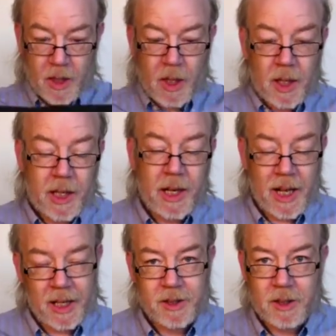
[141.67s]
It
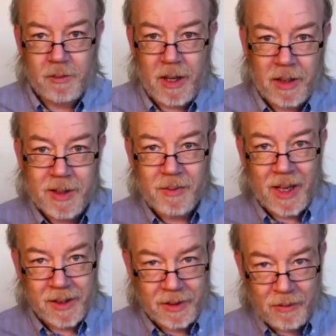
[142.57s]
has a fancy
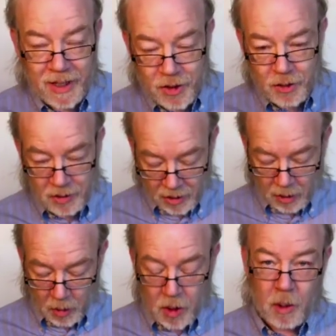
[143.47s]
fashion
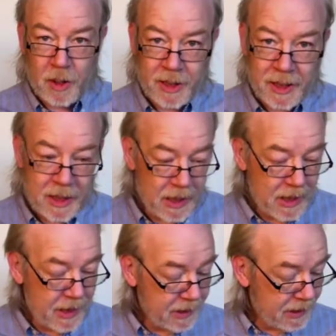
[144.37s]
logo on it,
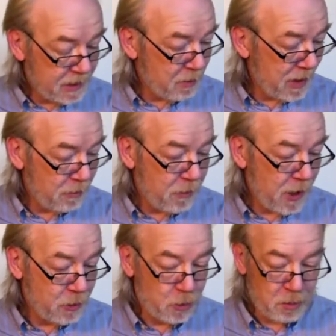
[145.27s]
and it's
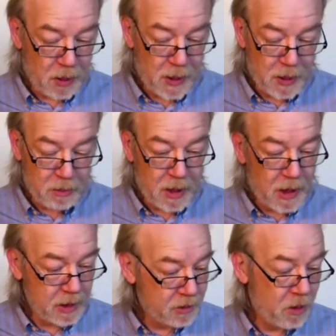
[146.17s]
manufactured
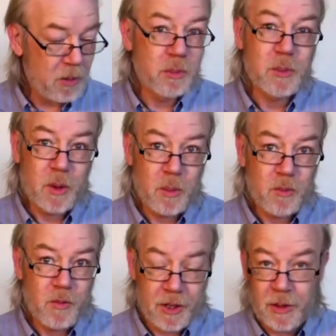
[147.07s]
by some
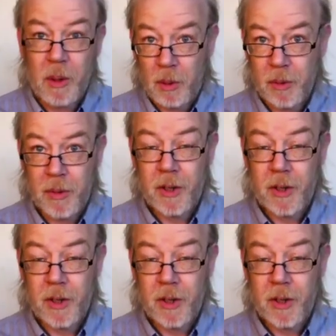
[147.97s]
very known